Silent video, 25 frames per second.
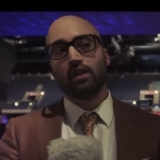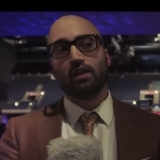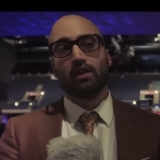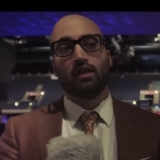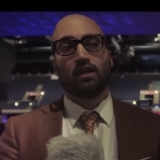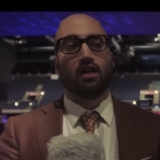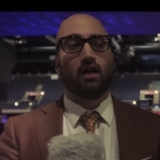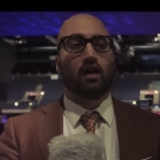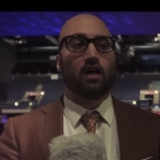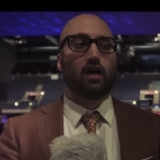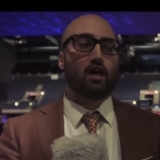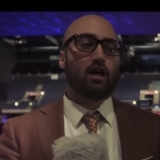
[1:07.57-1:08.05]

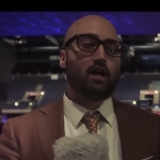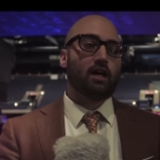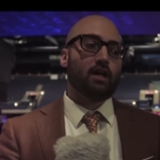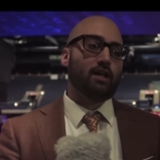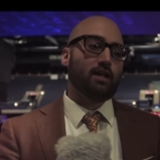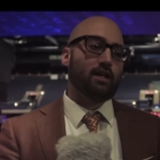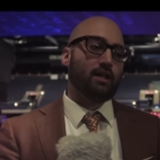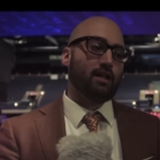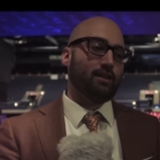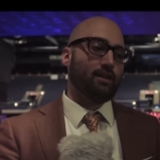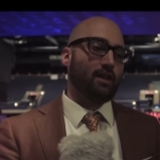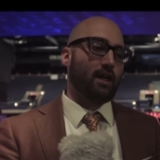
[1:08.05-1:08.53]

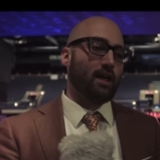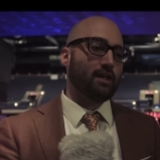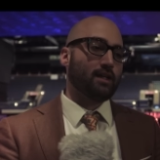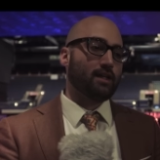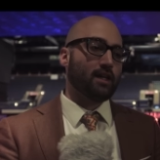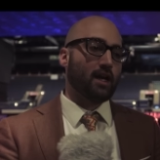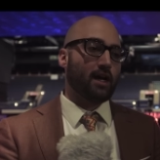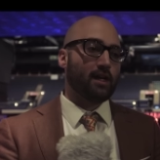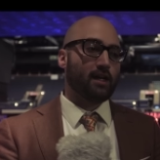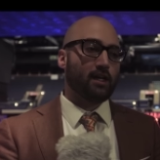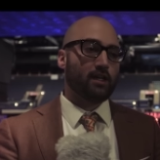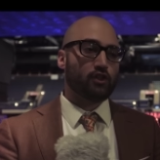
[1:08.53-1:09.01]
and then
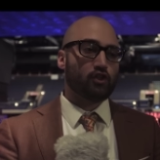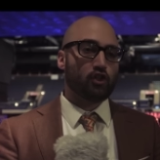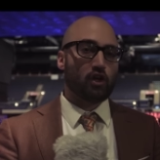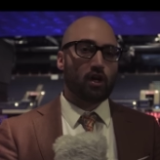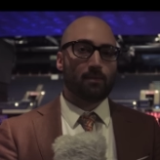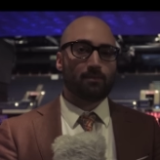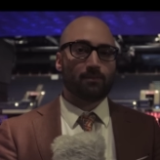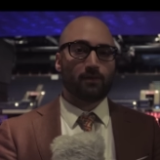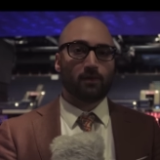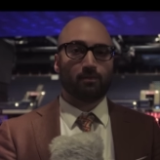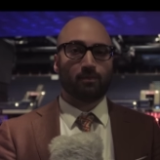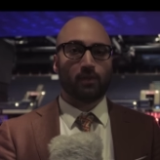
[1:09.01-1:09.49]
kind of
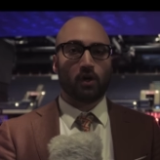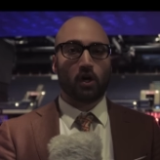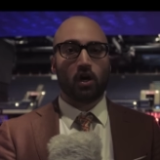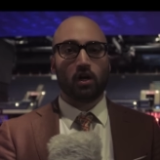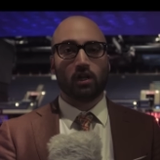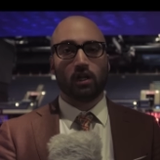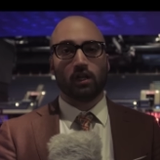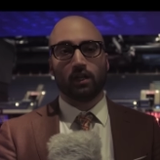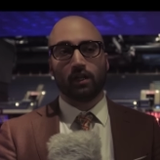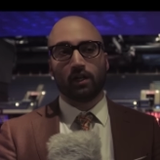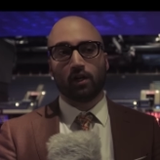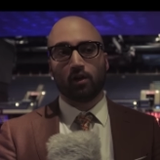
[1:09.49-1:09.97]
drop the
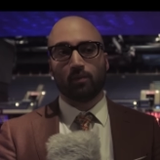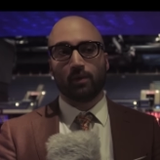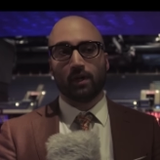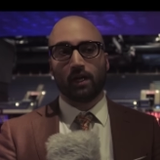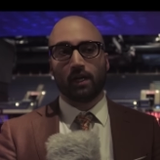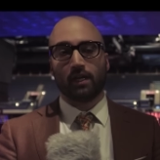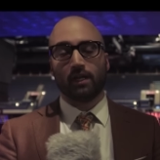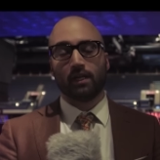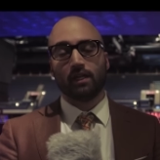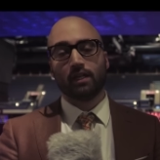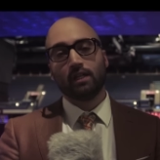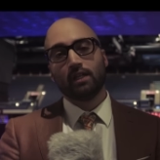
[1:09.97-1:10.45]
ball a little
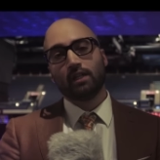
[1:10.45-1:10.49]
bit.